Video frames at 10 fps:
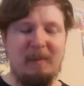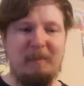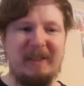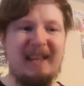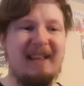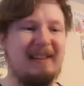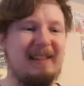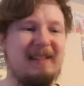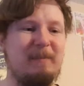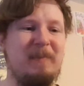but that
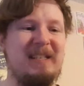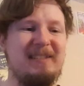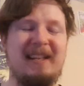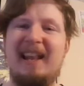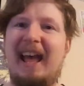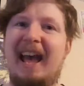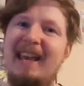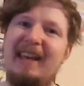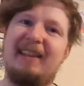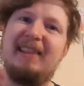means that
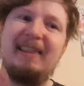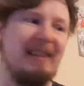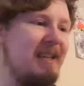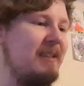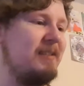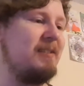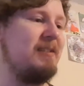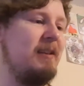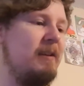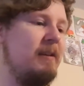I at
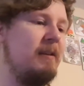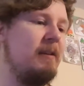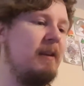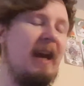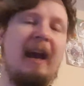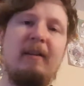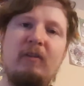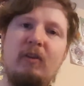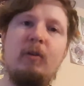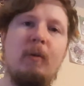least had
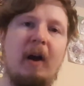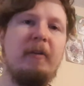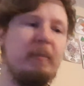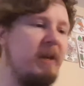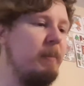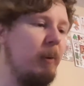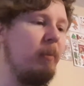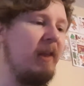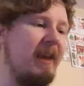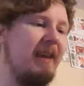two other people
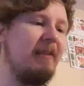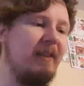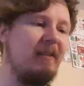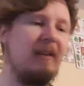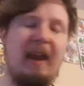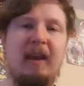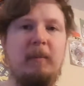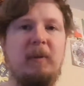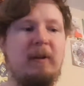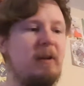playing this
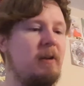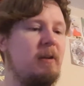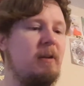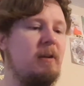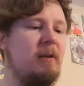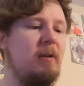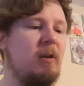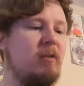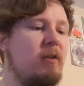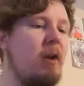game.
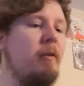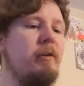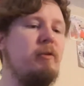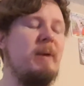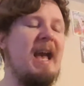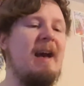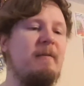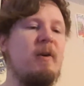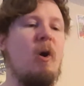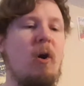Because not only do we
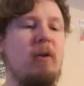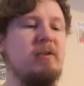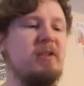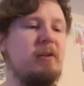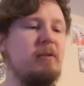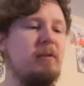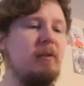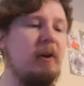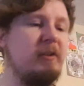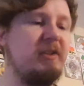have cards that
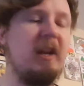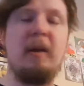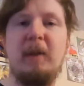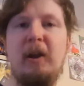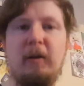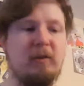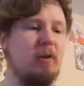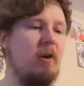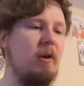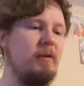are set up character
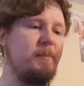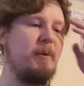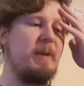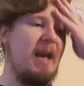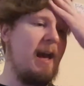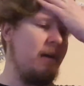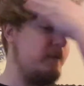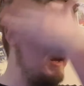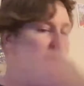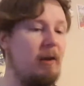cards, but we have
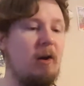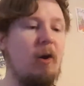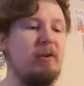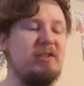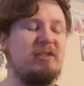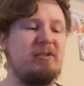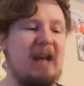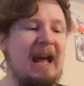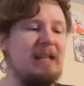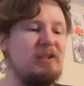our
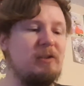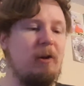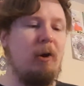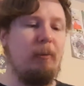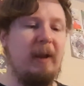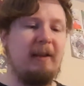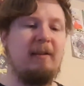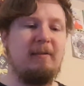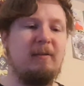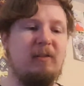stats
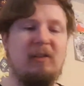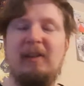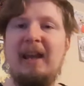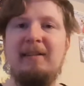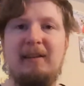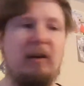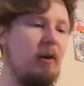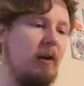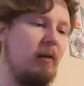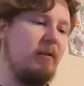already selected,
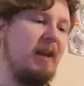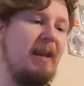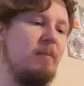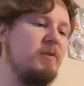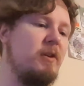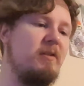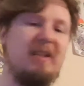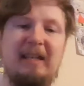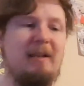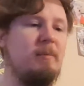our names, our
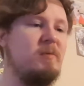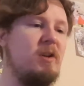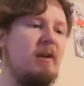teams.